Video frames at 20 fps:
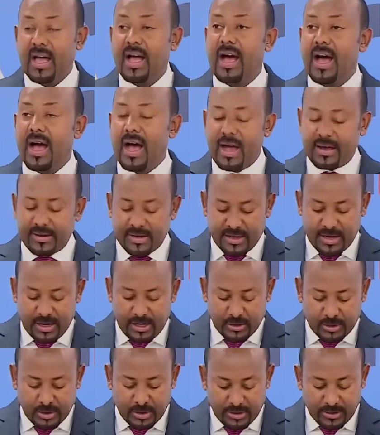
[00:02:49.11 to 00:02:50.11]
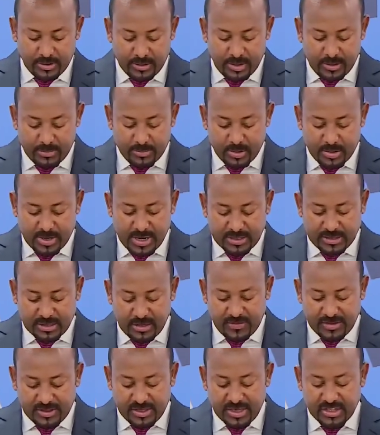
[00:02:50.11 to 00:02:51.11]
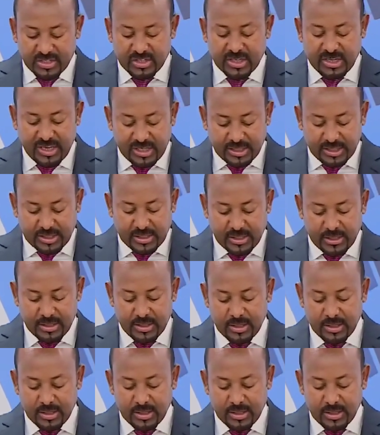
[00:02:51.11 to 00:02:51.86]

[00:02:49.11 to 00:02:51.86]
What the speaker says: agriculture productivity is critical